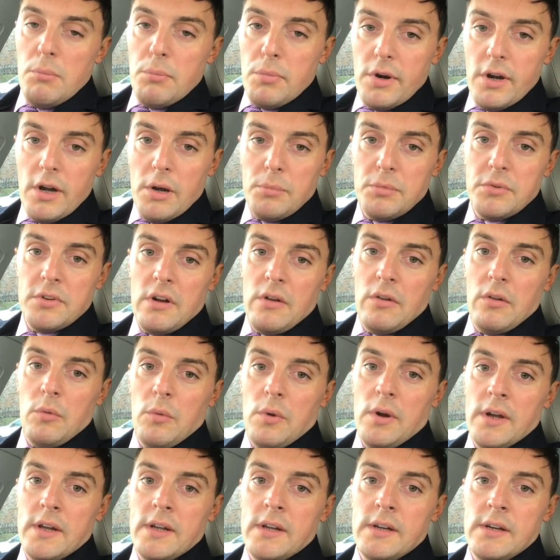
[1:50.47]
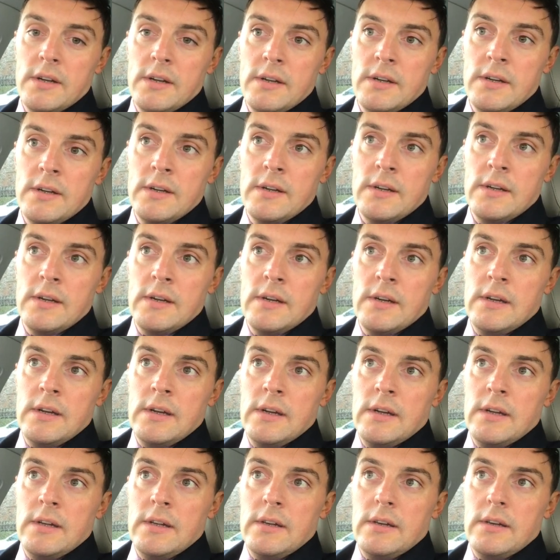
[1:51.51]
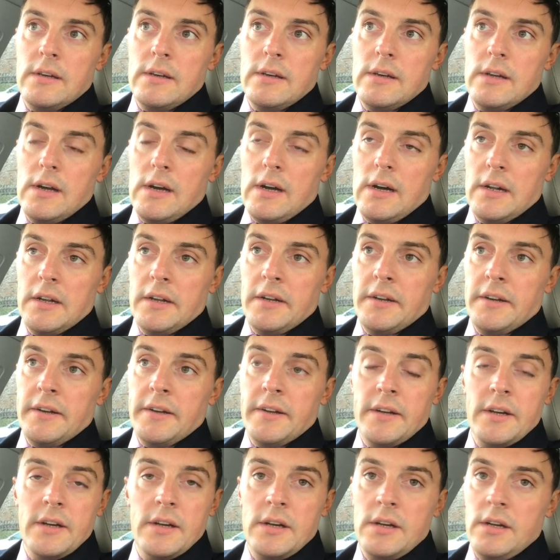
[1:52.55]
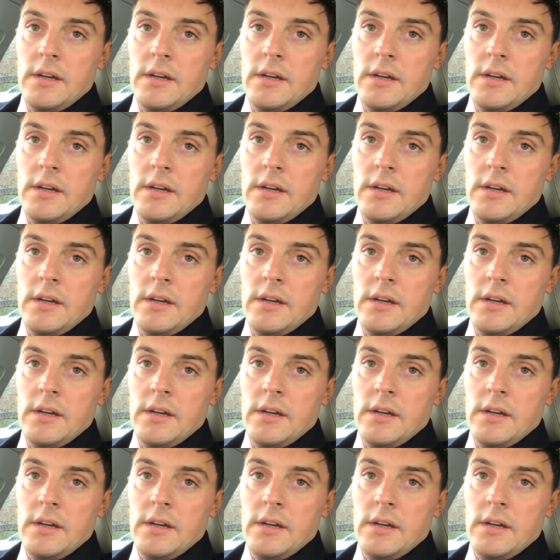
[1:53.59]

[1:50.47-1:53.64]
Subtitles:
Pre-op's out of the way. And